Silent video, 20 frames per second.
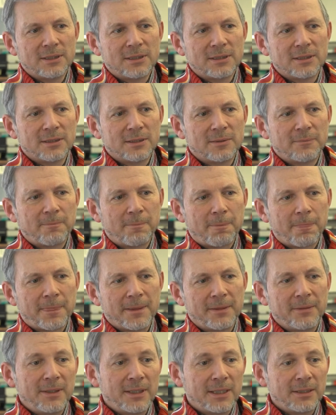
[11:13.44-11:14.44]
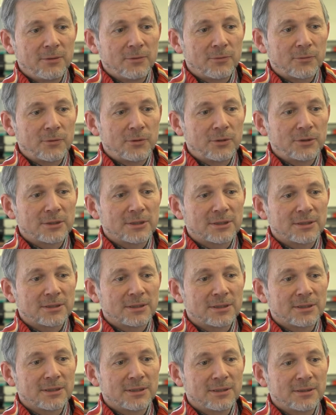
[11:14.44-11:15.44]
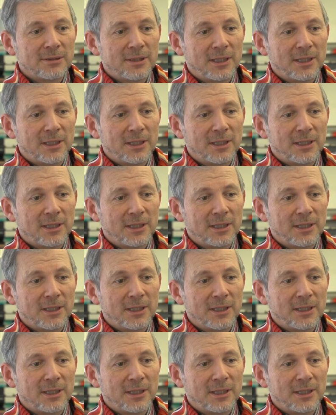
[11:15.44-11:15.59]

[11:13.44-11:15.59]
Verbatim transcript: Um, at the end, of course, uh,